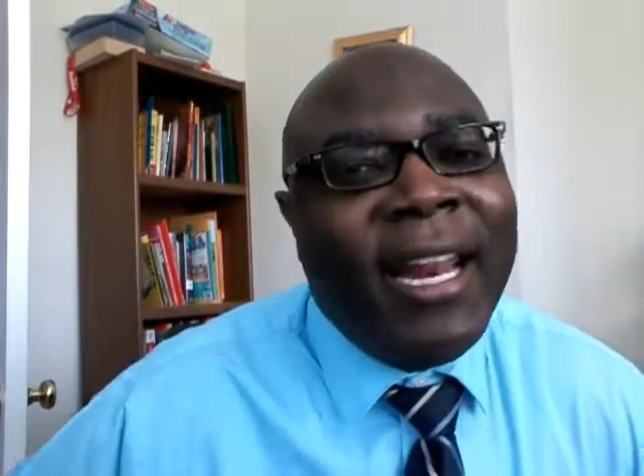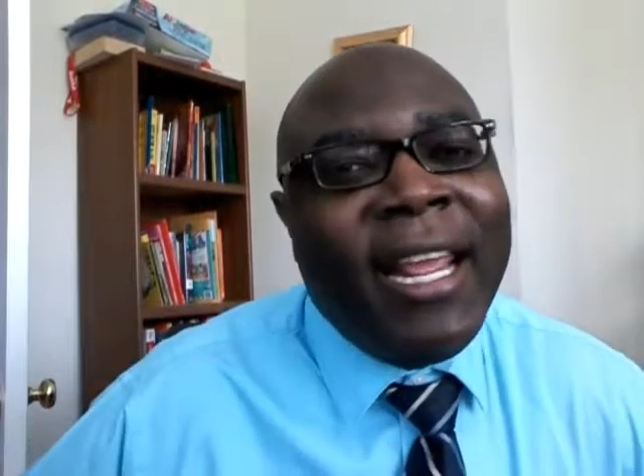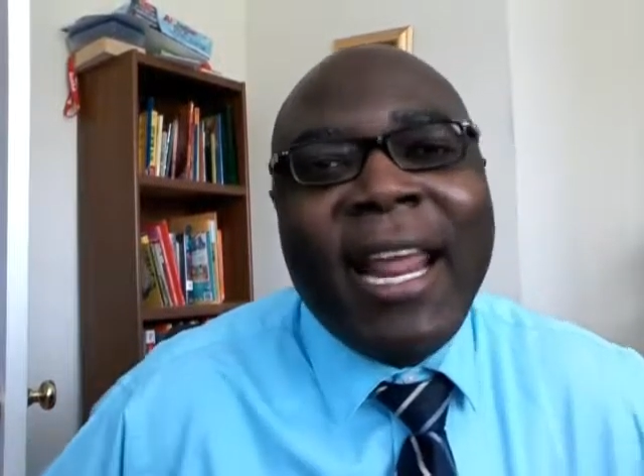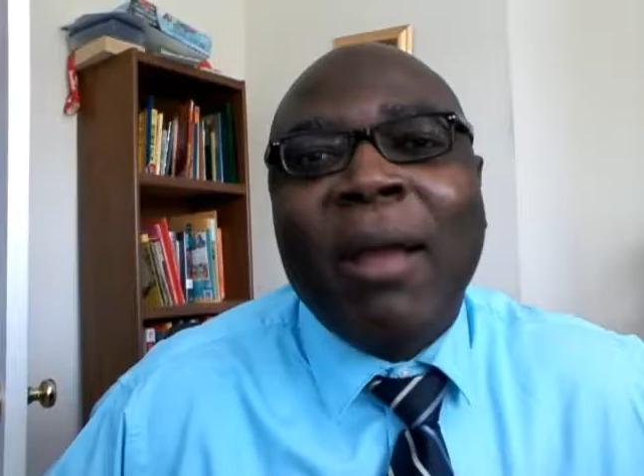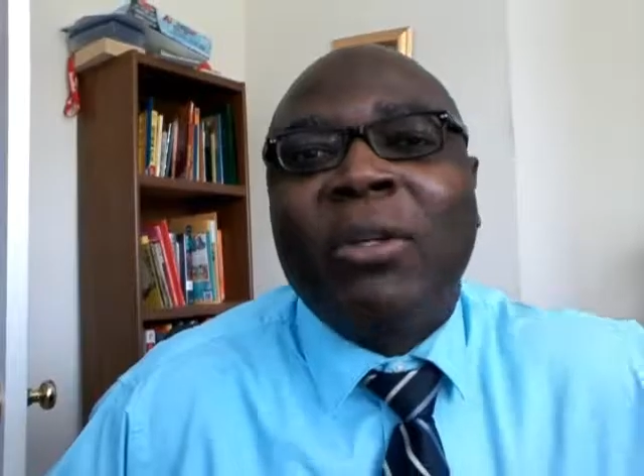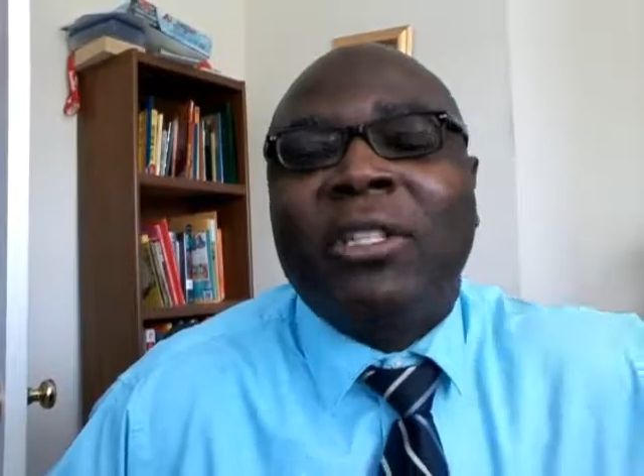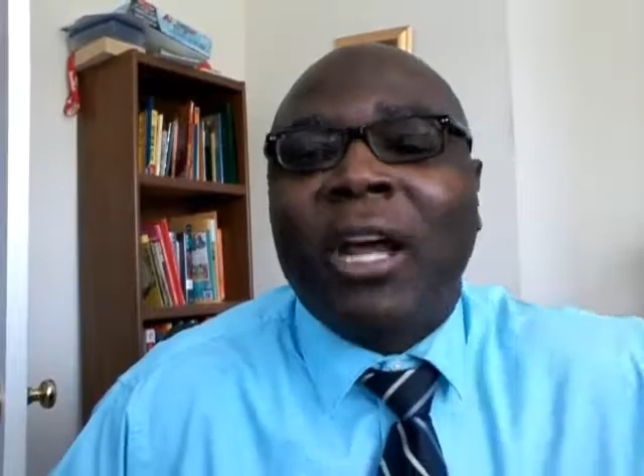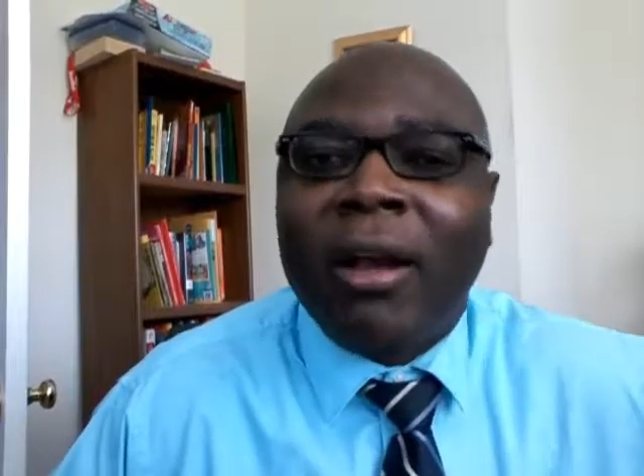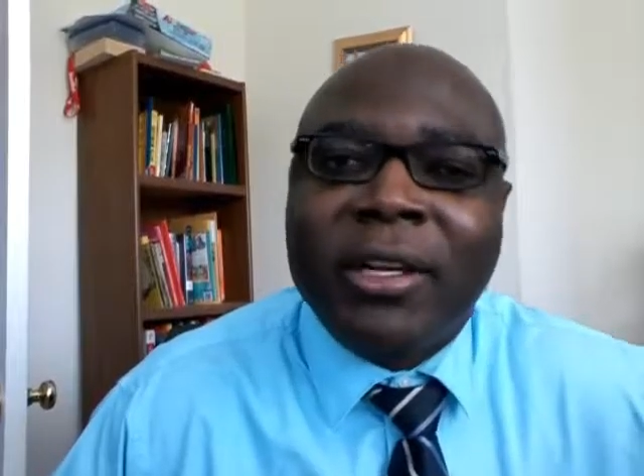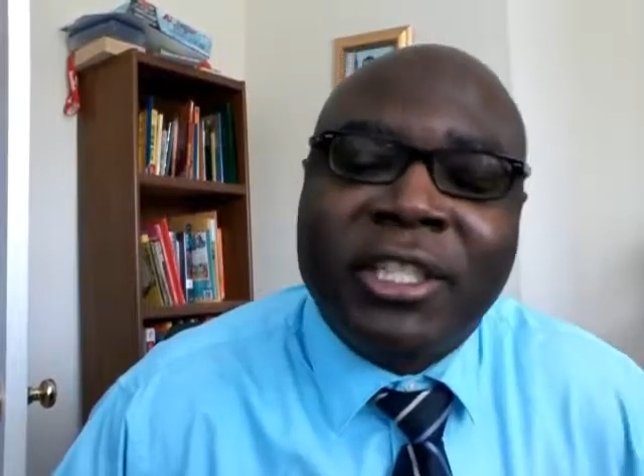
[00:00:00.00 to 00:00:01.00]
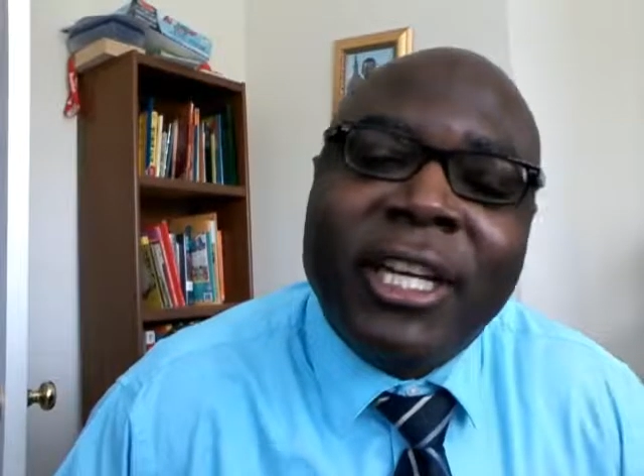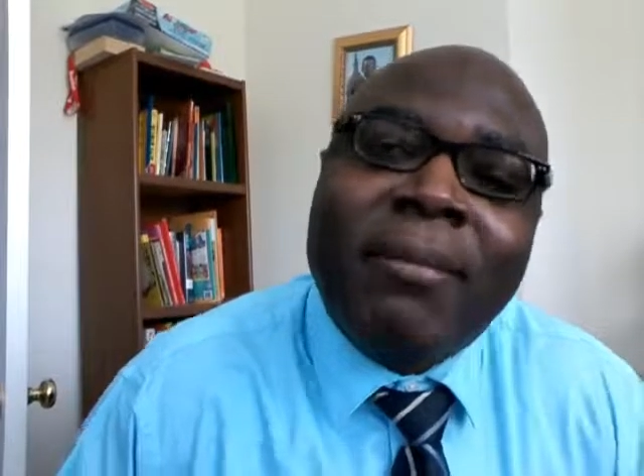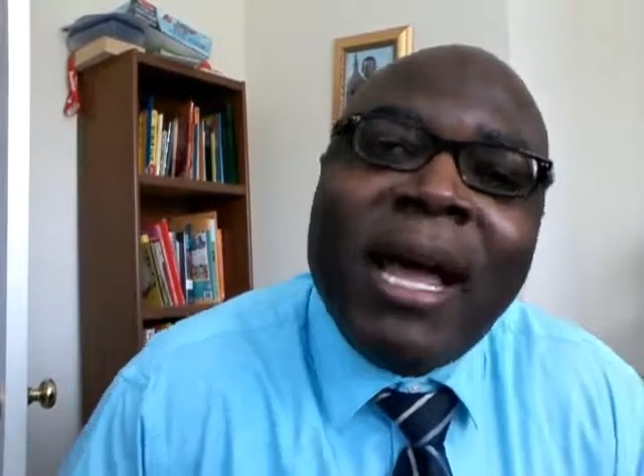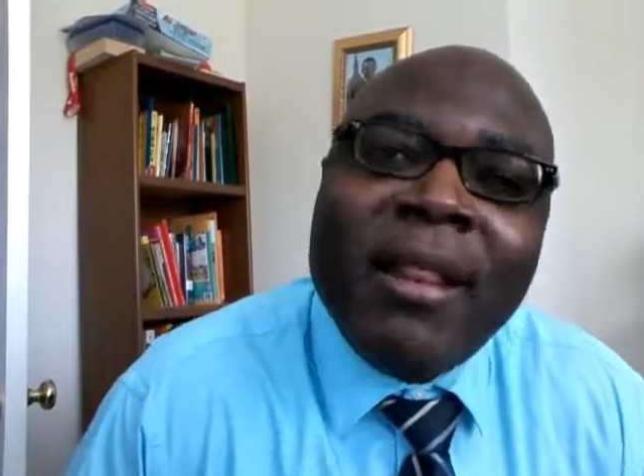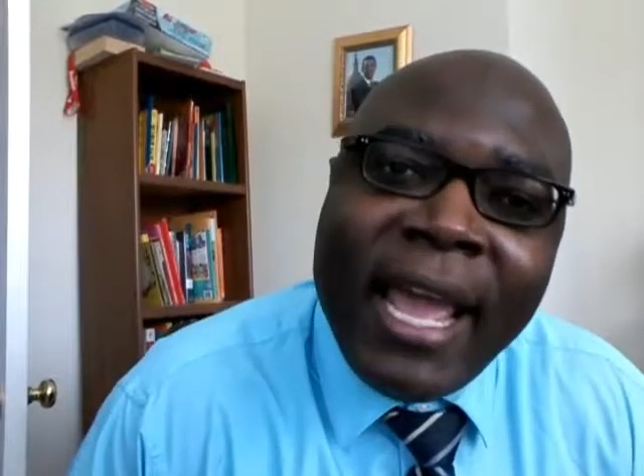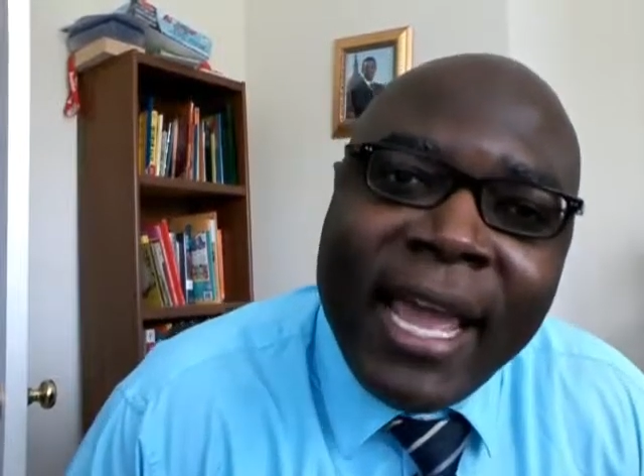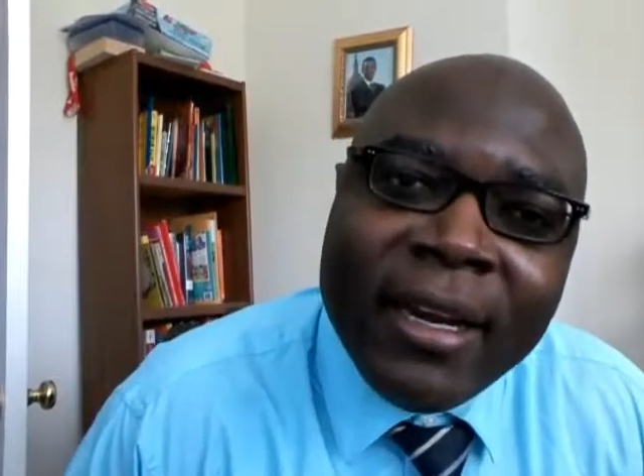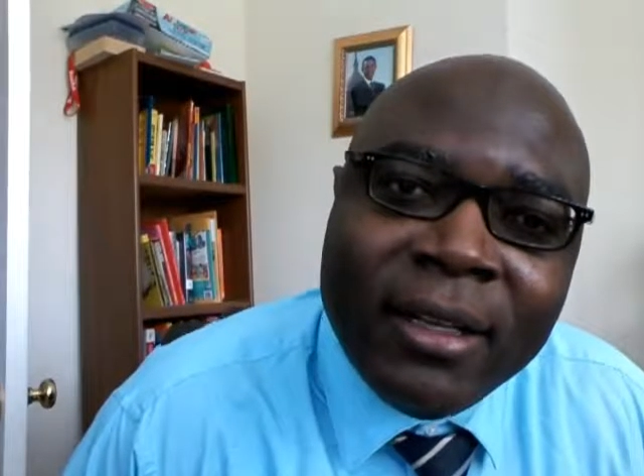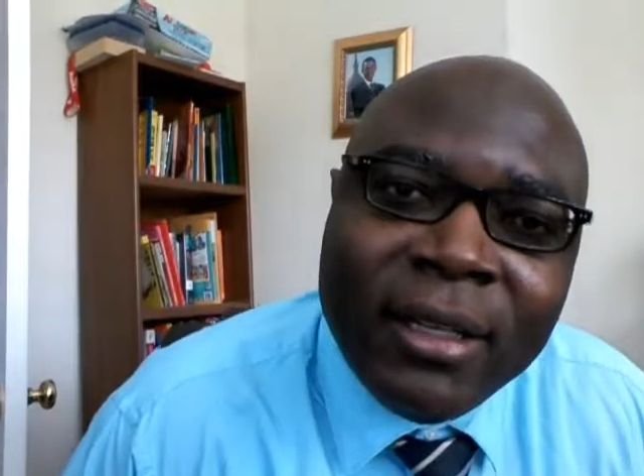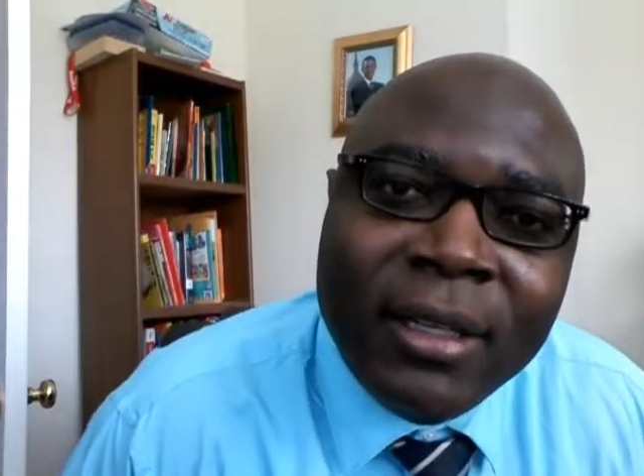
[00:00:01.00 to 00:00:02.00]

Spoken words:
and then they were talking shit about that.